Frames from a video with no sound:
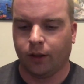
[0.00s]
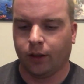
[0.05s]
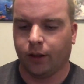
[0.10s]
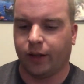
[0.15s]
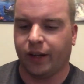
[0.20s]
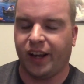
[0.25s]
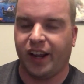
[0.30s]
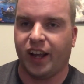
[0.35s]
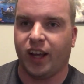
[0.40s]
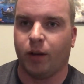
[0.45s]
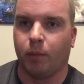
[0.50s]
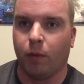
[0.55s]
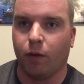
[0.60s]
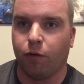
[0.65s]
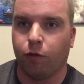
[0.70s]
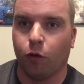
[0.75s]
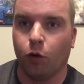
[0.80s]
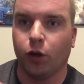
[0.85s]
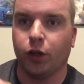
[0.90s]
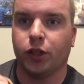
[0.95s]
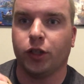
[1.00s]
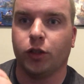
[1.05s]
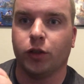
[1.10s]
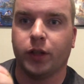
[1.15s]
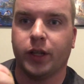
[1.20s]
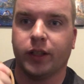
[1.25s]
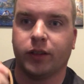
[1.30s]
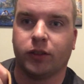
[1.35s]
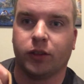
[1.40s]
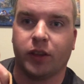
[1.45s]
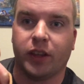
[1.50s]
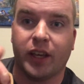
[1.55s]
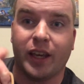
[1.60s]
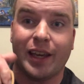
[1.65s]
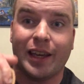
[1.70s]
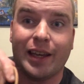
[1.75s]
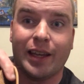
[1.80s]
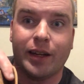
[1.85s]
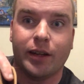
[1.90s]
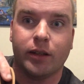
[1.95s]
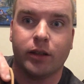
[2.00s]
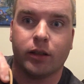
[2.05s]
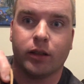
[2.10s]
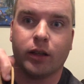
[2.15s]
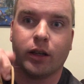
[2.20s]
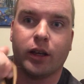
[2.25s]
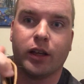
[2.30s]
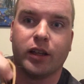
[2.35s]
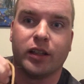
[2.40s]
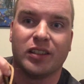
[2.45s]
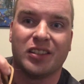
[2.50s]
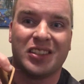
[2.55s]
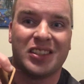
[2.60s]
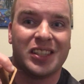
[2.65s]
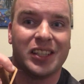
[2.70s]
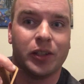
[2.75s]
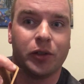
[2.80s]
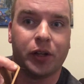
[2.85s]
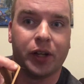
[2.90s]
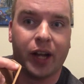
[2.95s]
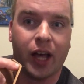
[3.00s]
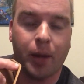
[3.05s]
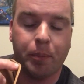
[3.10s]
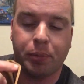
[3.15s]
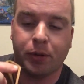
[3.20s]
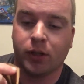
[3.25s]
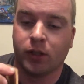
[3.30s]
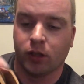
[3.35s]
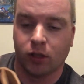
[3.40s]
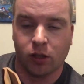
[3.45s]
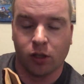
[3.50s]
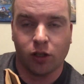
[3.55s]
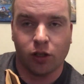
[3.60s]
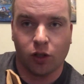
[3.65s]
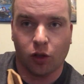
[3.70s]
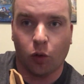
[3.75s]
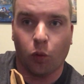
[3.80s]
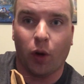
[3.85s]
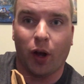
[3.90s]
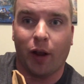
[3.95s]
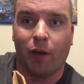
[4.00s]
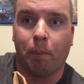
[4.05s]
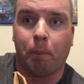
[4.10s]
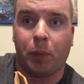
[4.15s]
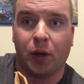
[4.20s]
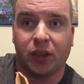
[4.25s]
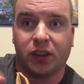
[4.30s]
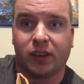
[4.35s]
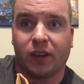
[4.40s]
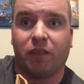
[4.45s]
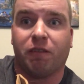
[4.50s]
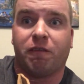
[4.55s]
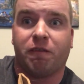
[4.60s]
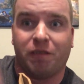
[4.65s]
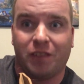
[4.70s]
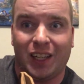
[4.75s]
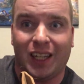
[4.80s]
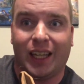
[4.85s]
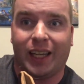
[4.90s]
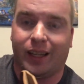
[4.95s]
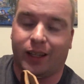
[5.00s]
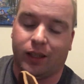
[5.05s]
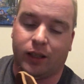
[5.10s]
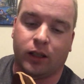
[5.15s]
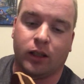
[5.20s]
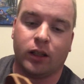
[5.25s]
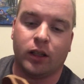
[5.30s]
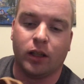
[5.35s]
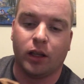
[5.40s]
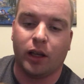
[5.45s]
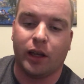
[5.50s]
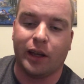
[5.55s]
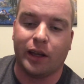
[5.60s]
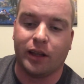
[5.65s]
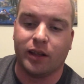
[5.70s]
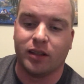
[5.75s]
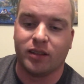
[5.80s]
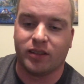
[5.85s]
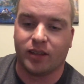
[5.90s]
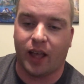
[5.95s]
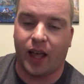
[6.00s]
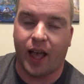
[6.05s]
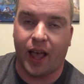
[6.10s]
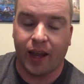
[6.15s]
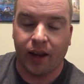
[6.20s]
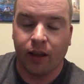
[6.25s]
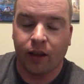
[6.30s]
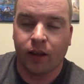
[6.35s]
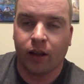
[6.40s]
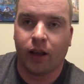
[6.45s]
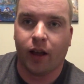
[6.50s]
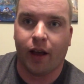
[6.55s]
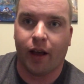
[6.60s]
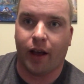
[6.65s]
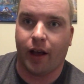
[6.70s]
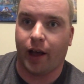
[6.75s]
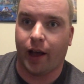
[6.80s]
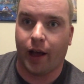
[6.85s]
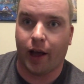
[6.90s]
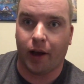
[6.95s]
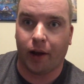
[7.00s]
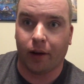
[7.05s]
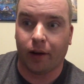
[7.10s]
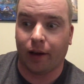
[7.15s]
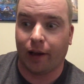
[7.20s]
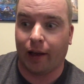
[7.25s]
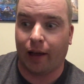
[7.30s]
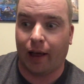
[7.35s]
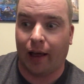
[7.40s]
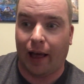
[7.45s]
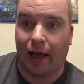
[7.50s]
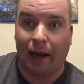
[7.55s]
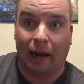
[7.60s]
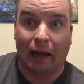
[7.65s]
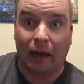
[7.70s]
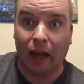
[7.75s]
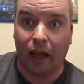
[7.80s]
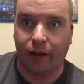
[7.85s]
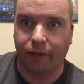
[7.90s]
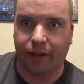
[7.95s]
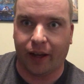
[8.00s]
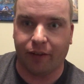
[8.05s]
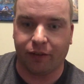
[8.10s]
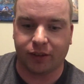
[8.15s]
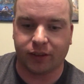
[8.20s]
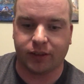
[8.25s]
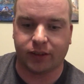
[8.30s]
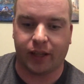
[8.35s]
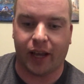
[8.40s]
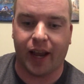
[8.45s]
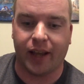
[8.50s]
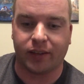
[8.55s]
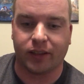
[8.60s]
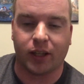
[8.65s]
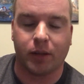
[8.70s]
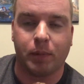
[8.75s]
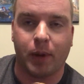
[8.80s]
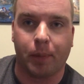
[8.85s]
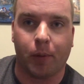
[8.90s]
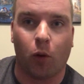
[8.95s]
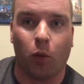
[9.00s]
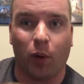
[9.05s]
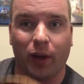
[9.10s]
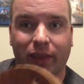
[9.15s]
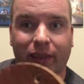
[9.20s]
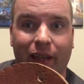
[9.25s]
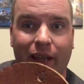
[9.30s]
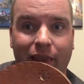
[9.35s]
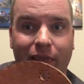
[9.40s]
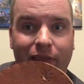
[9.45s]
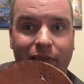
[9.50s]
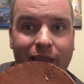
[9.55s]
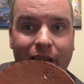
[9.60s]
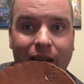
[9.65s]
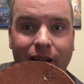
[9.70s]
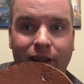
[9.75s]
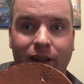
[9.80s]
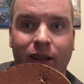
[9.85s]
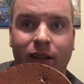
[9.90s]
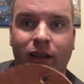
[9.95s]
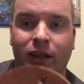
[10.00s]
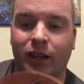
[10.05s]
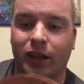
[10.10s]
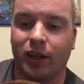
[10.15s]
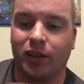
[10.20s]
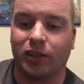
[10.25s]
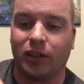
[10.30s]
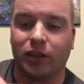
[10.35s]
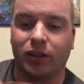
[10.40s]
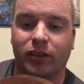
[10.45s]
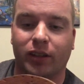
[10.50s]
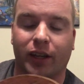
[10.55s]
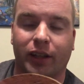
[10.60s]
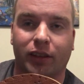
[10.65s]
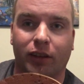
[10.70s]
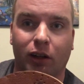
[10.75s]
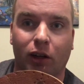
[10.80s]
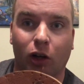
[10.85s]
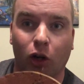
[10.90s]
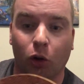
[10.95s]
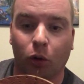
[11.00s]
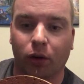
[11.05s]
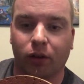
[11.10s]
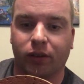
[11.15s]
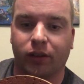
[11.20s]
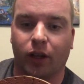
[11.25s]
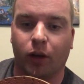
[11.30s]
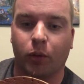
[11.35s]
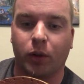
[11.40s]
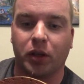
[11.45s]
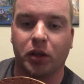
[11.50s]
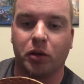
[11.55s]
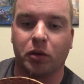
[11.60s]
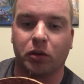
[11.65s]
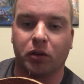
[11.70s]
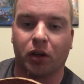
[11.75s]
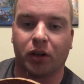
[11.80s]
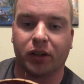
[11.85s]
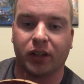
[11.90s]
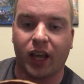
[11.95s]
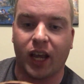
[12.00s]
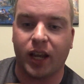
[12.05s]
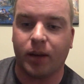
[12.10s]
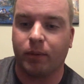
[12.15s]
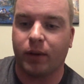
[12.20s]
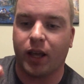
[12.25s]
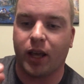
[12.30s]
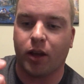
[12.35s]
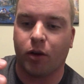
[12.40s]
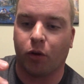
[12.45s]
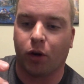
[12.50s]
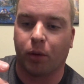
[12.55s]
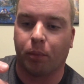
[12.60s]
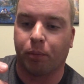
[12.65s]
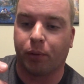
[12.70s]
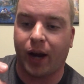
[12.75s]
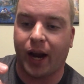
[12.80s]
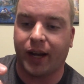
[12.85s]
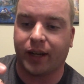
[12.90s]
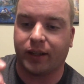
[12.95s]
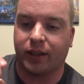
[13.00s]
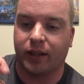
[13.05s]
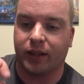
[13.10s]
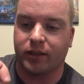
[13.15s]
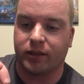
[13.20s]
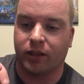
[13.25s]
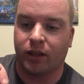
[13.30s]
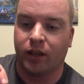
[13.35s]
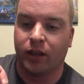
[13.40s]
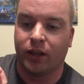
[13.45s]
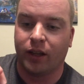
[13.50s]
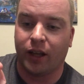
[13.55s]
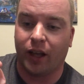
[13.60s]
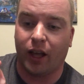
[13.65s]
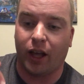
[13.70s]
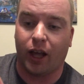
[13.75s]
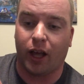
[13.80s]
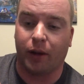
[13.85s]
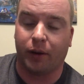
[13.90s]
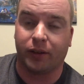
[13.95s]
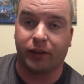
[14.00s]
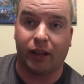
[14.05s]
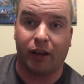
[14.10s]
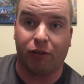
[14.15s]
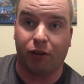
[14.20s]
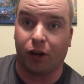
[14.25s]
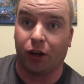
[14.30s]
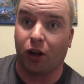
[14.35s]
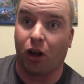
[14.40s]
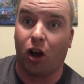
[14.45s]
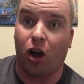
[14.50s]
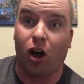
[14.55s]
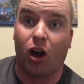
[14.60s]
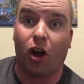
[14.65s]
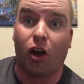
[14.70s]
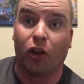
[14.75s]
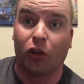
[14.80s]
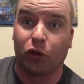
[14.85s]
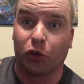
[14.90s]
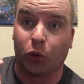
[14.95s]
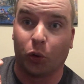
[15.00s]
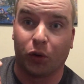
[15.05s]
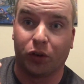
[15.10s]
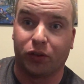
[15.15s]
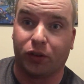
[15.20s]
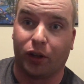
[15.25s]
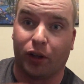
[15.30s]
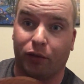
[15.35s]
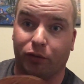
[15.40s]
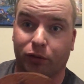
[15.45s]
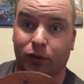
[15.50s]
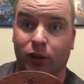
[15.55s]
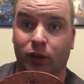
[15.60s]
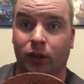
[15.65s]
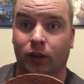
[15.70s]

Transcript: Now before you get to the end and seal it up, you want to put the filling inside. I love asking people what they think is inside the lures that we use on game day or in practice, because I've heard all sorts of